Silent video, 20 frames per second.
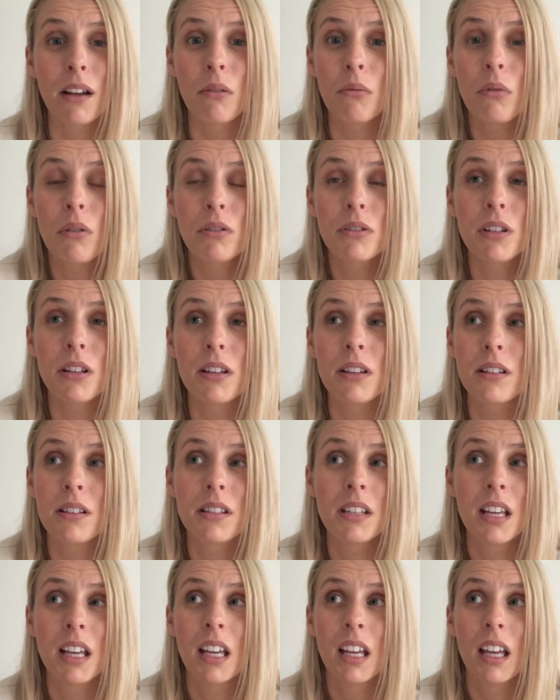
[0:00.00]
What does
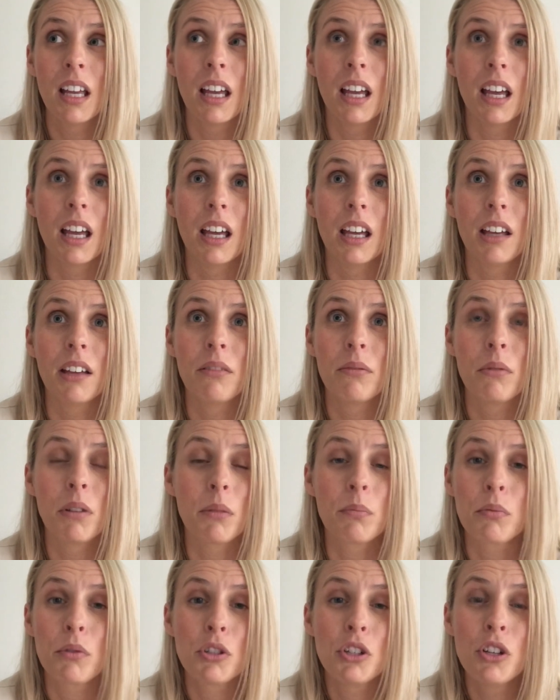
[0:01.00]
a
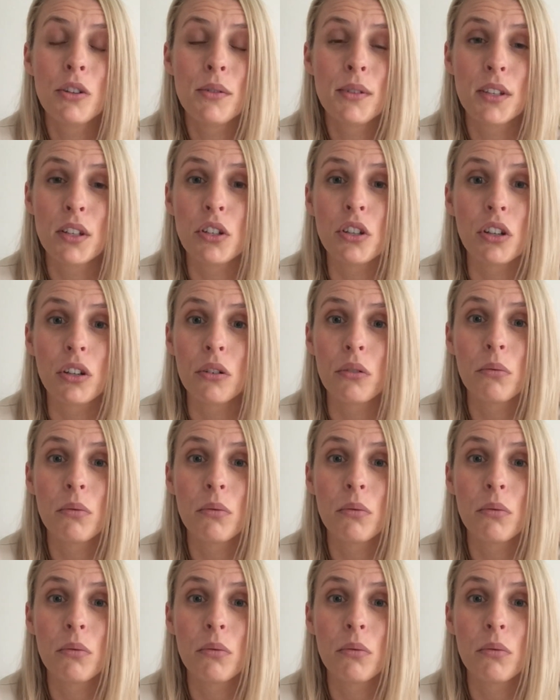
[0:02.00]
producer do?